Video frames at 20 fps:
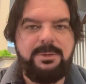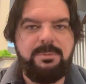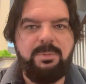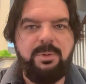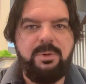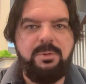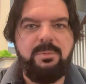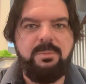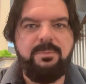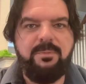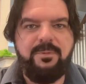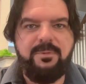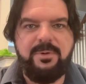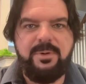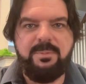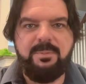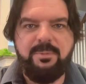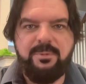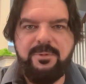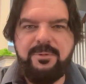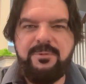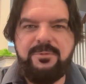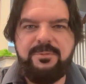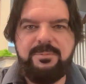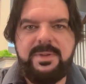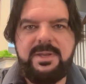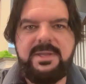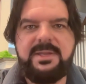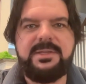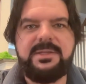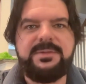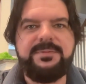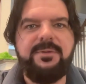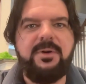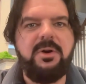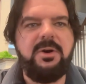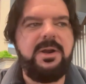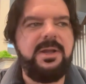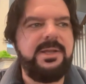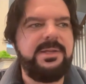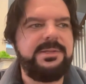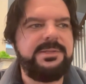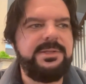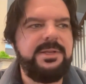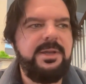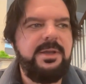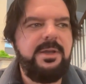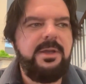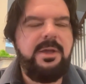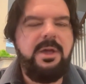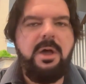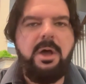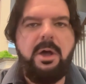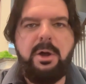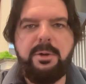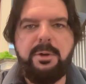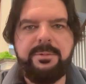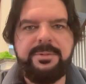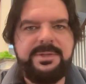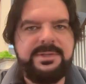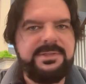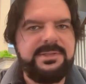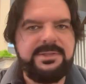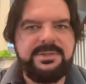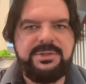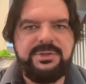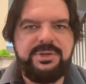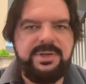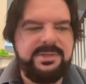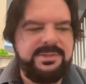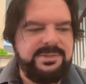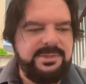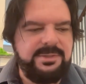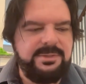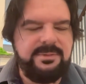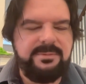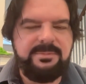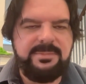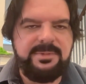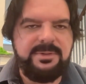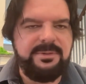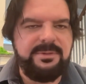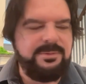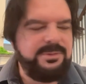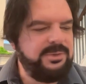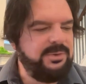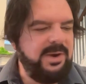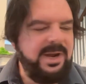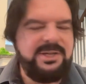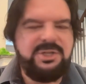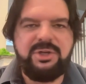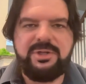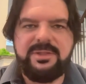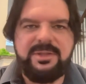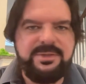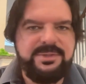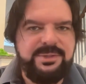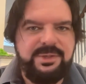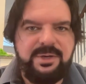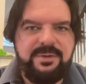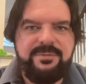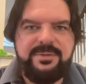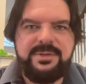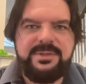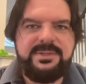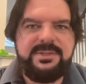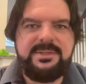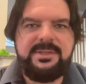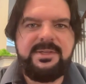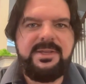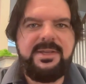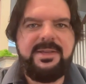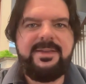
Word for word: room for improvement as far as, oh, this is just the scratching the surface.